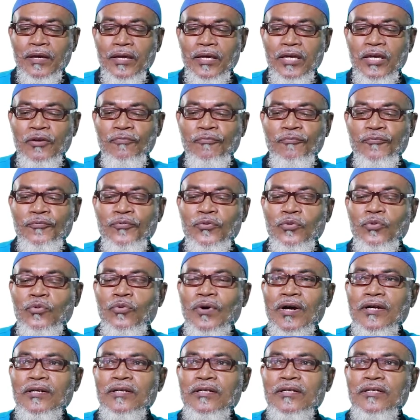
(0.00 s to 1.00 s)
if you
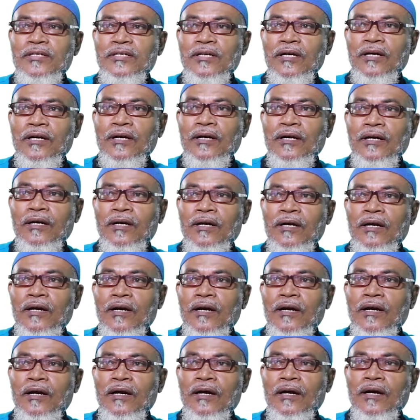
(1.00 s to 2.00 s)
want to
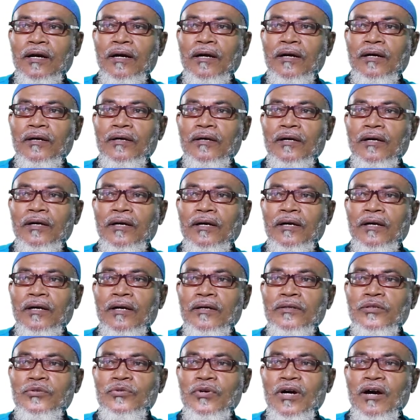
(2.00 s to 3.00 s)

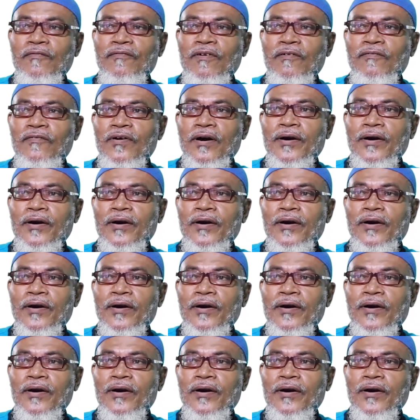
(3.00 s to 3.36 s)
have a